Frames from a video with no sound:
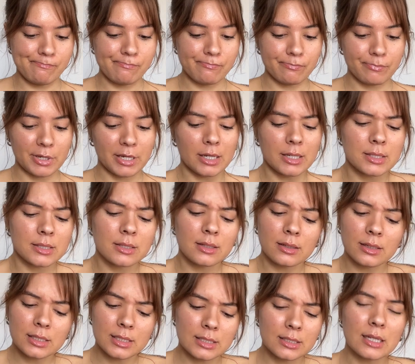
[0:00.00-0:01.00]
Because
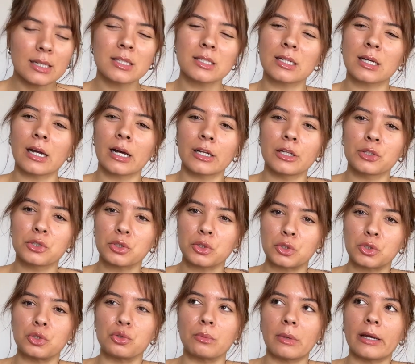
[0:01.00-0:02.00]
it's nice to kind of just
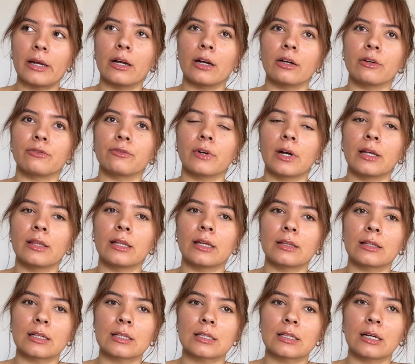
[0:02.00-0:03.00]
do my hair. I find that
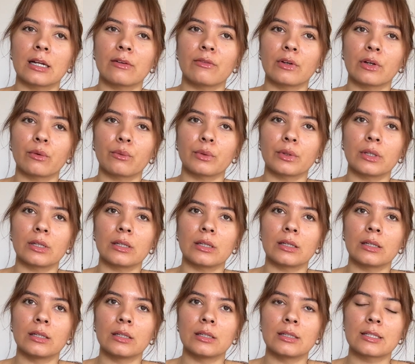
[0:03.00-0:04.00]
that's kind of like a really
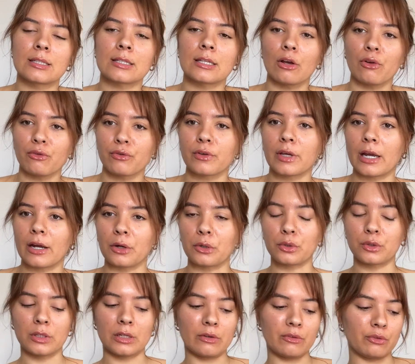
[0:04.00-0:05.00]
self-care
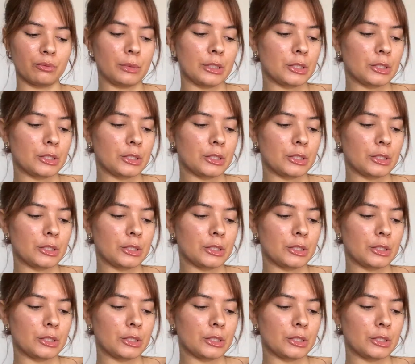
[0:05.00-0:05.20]
thing for me